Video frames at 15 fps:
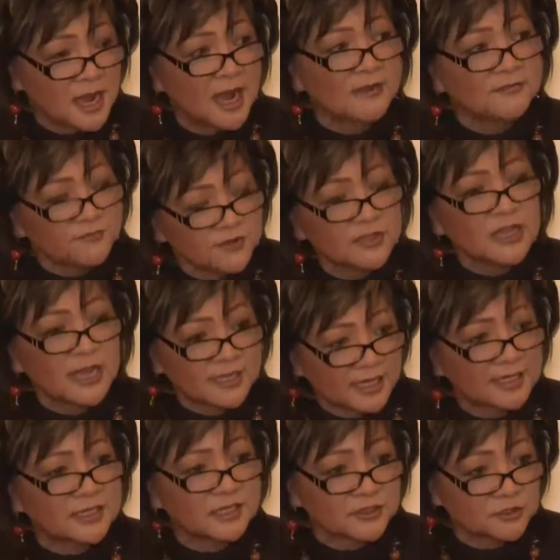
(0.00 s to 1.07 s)
I feel I
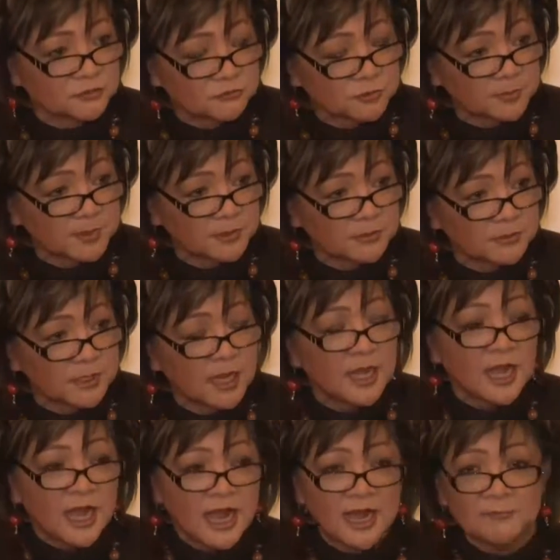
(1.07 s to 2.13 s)
can contribute.
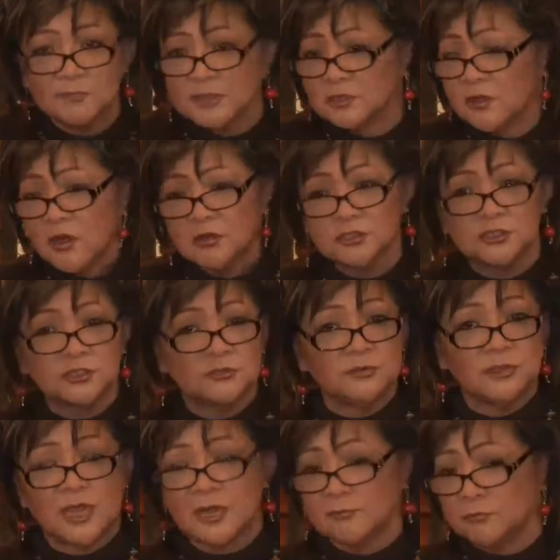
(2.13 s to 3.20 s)
I
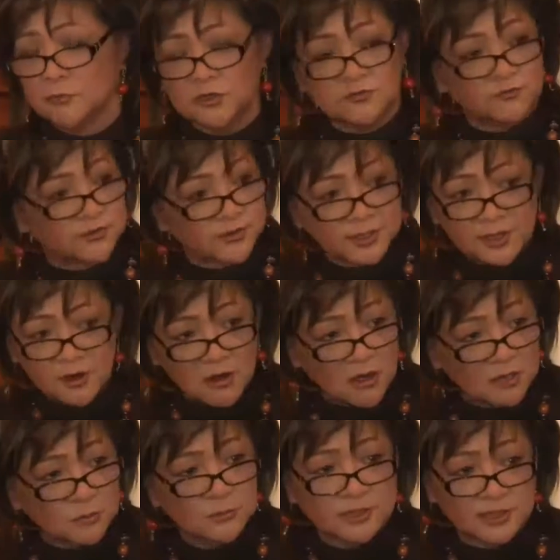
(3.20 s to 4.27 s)
work very
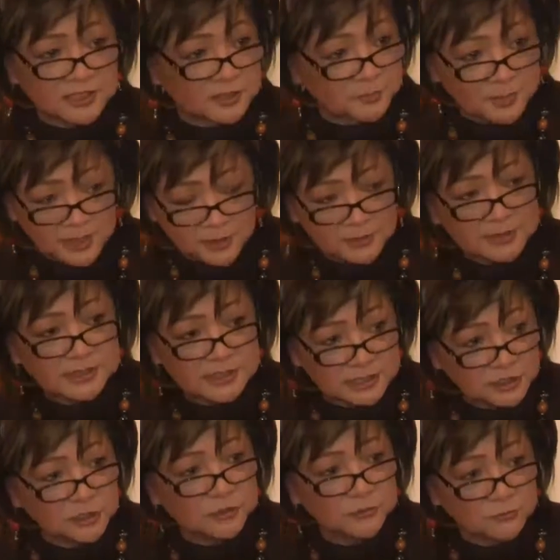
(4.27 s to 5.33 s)
hard with these
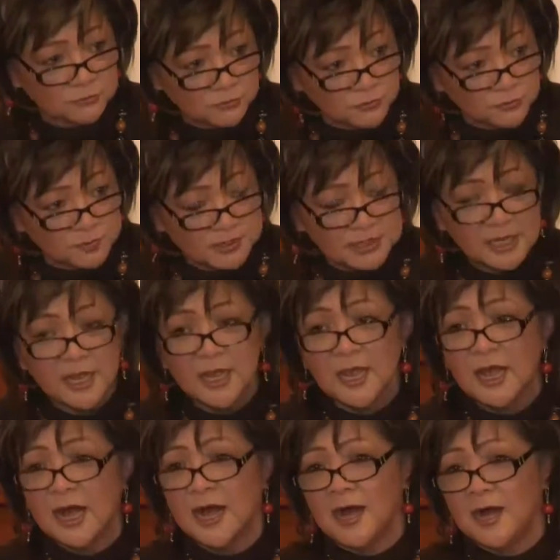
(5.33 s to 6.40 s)
parent-teacher groups.
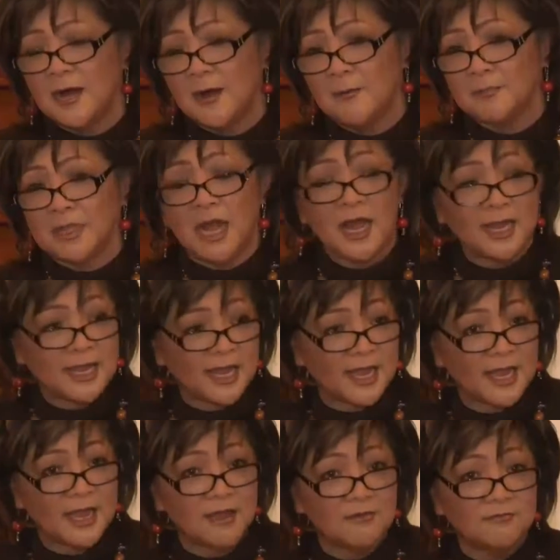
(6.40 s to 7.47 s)
I
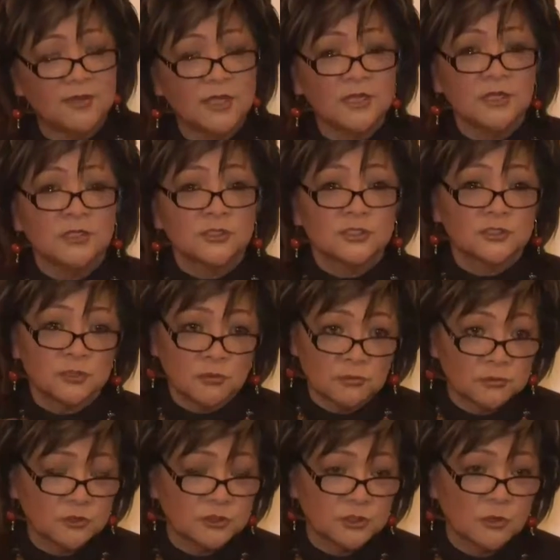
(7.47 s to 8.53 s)
have
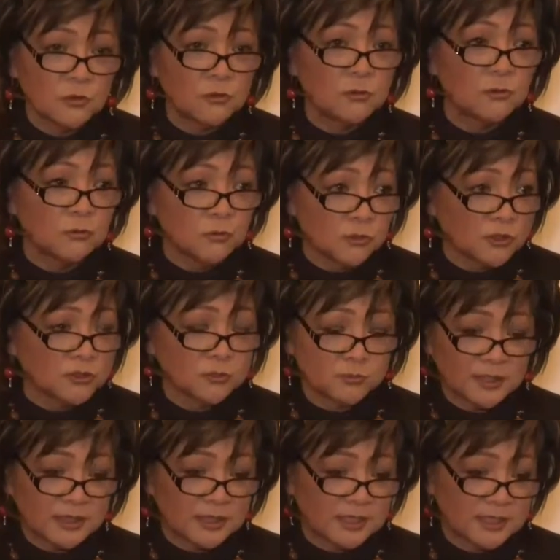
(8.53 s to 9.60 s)
so-and-so who worked
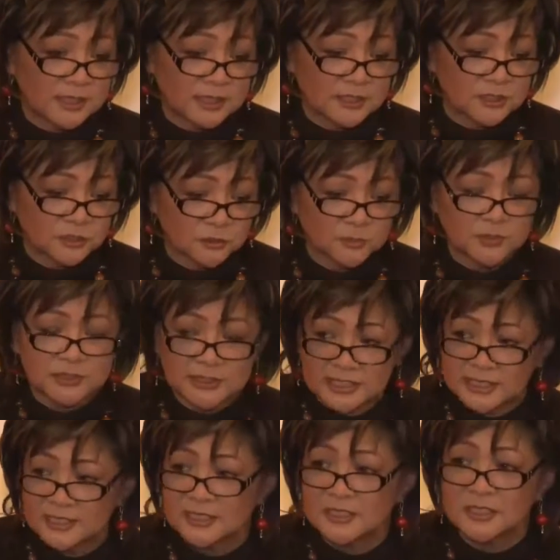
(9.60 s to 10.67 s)
with the
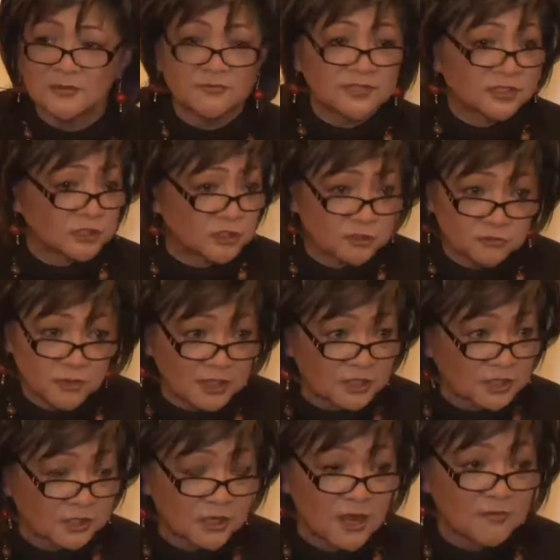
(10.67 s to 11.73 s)
superintendent of
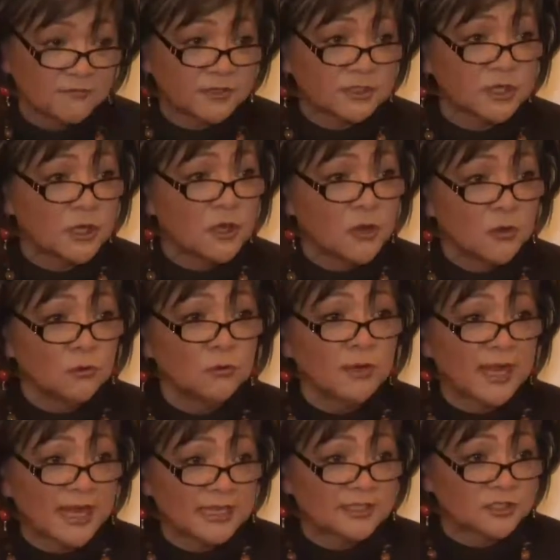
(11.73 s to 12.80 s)
instruction office, who
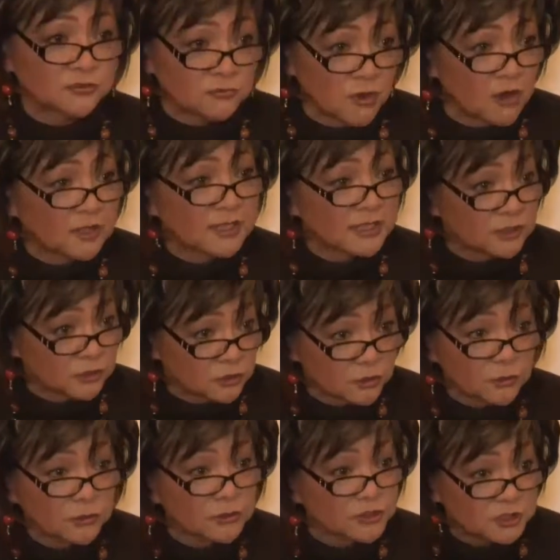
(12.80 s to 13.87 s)
has strongly
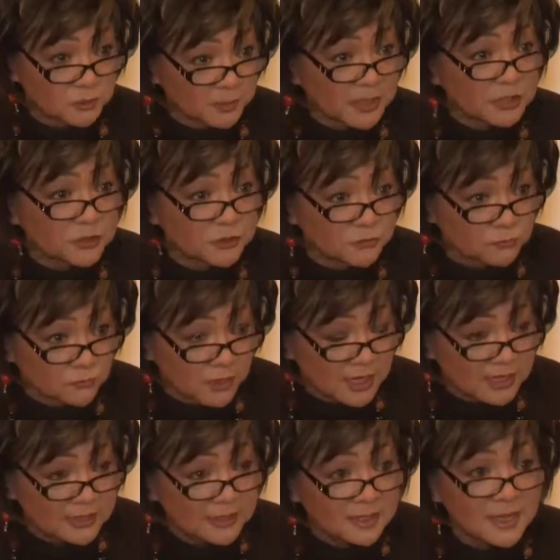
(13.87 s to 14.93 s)
encouraged me
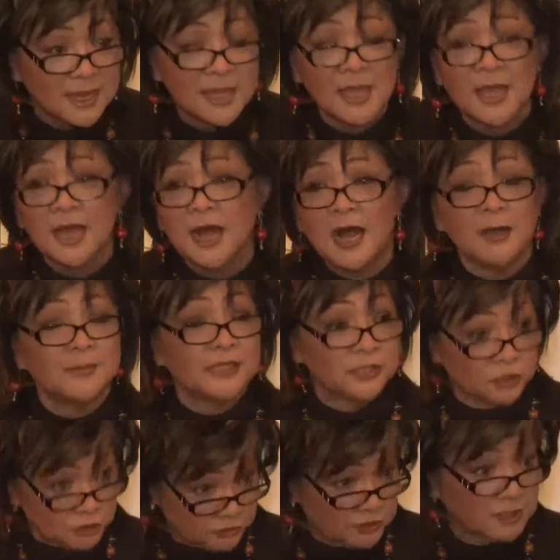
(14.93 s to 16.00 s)

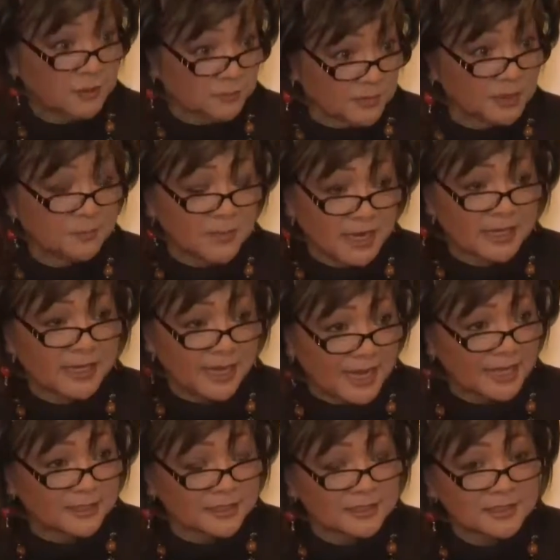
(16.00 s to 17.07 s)
to submit my
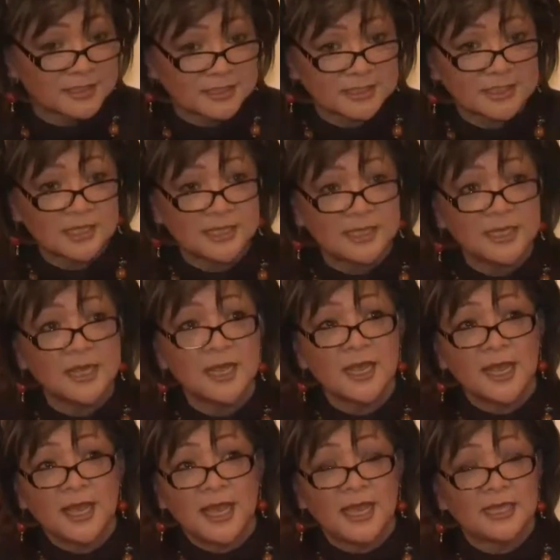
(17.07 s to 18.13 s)
candidacy,
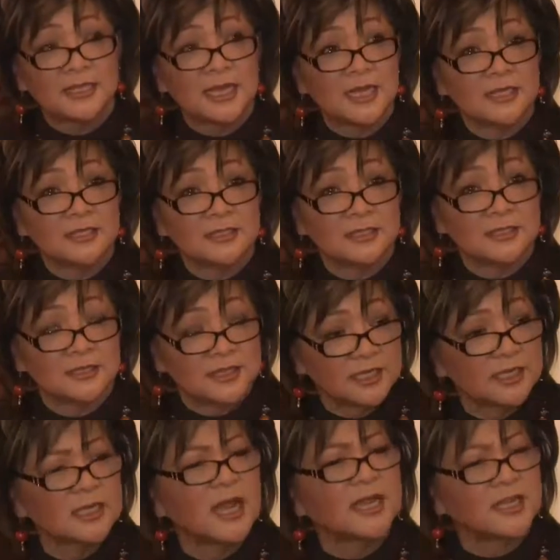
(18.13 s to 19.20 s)
and I
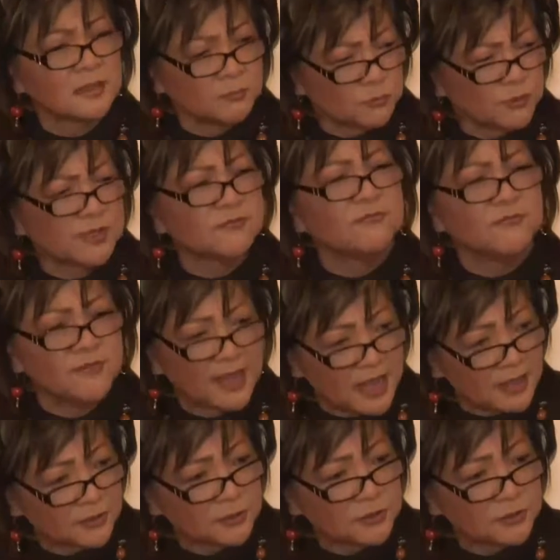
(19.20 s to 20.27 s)
think I can bring
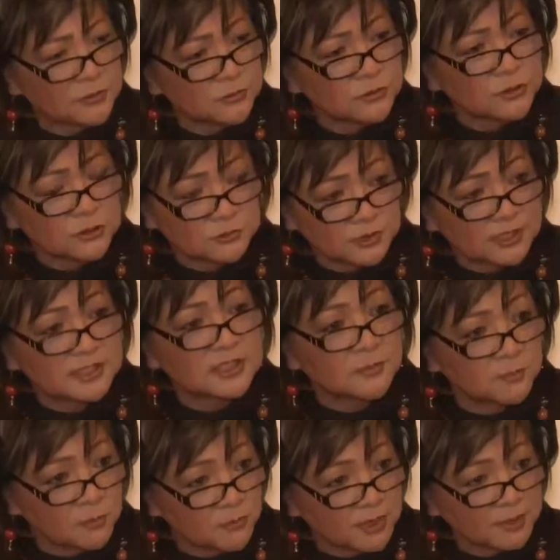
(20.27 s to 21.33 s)
value to this
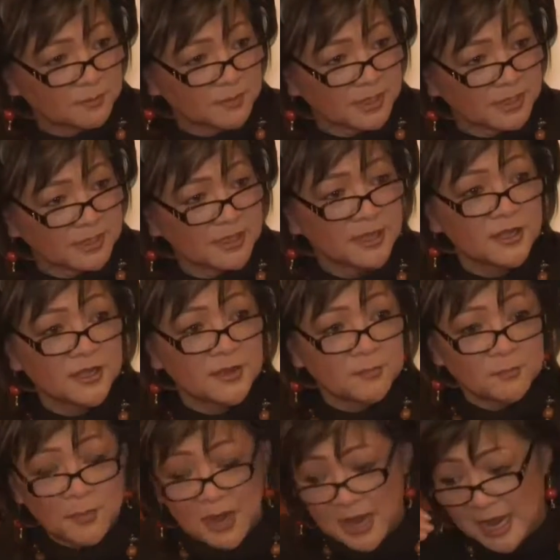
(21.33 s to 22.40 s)
appointment
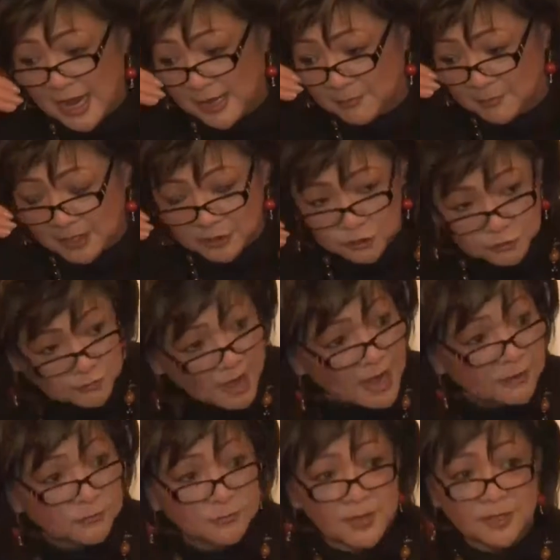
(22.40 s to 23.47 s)
by my
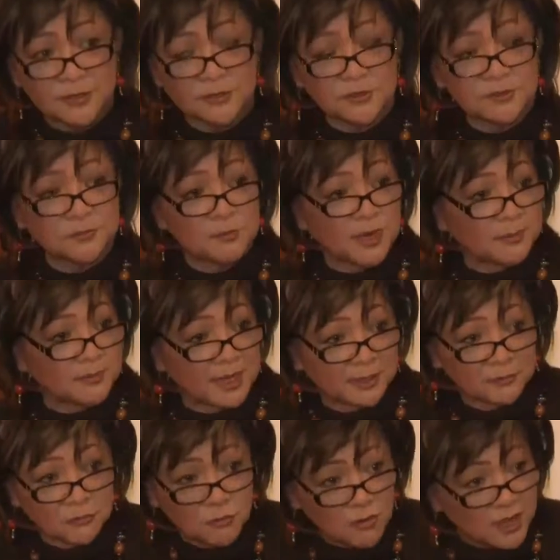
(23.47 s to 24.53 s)
track record, by my
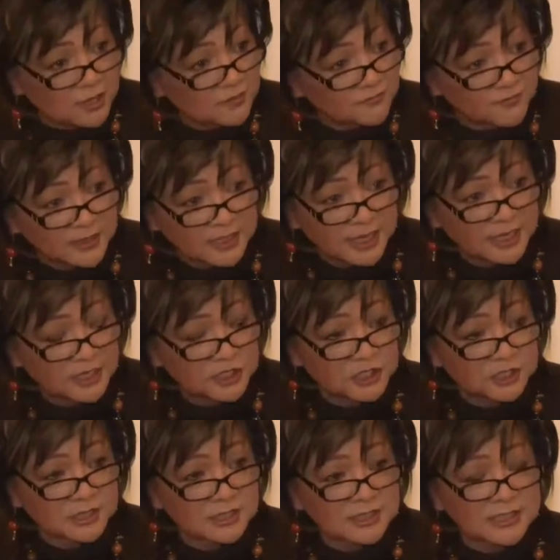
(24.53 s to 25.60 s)

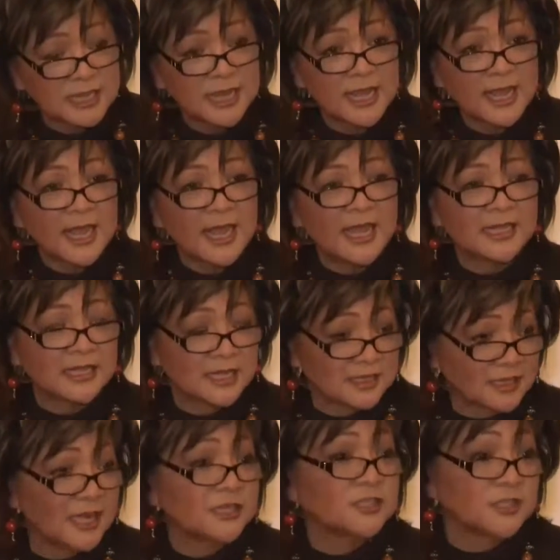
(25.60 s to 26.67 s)
qualifications, and I'd
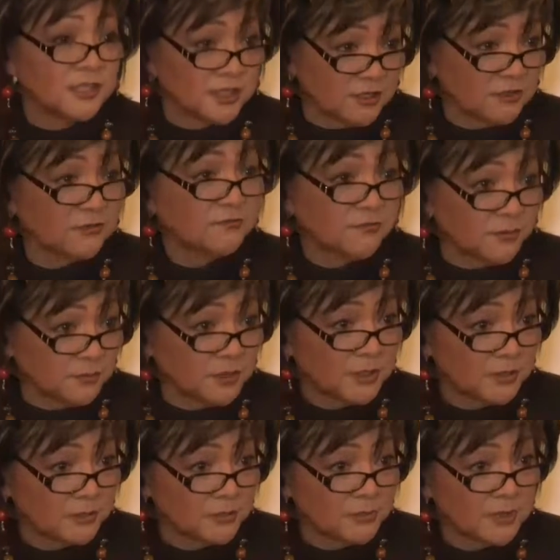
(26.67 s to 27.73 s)
like to hear from
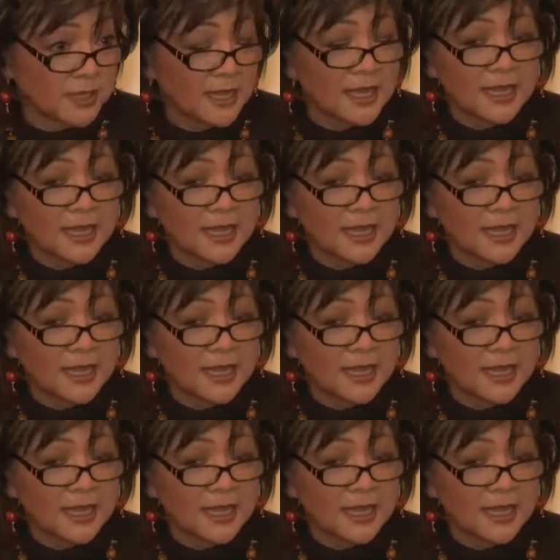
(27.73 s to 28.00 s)
you.